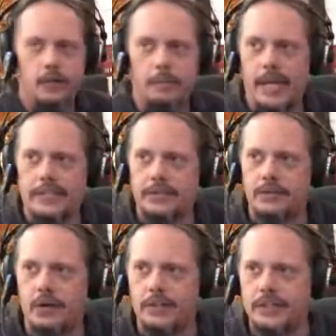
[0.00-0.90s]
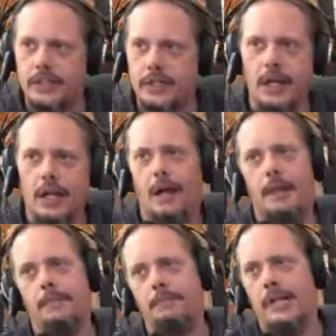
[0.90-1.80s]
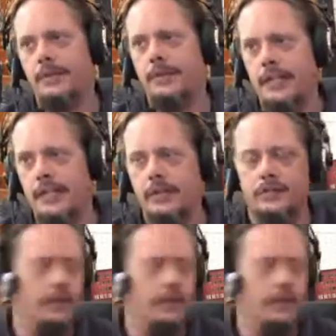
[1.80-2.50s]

patches across there. I'm not playing with any of those right